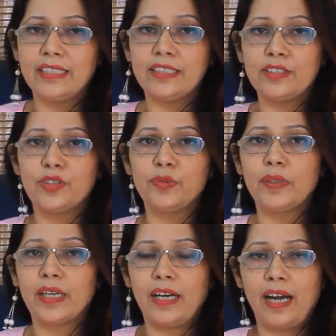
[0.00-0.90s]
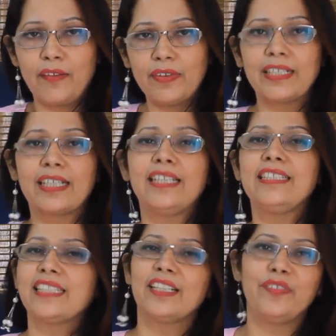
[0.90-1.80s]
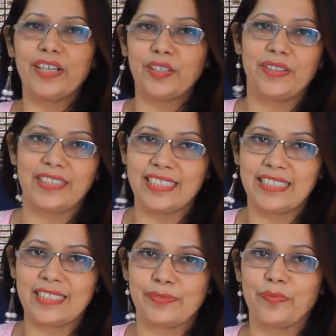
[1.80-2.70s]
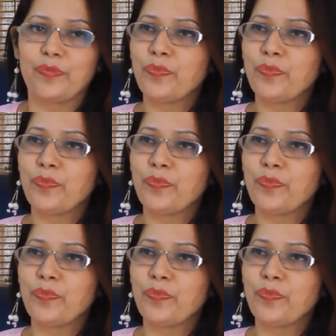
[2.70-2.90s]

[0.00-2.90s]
is to have a cleansing effect on your system.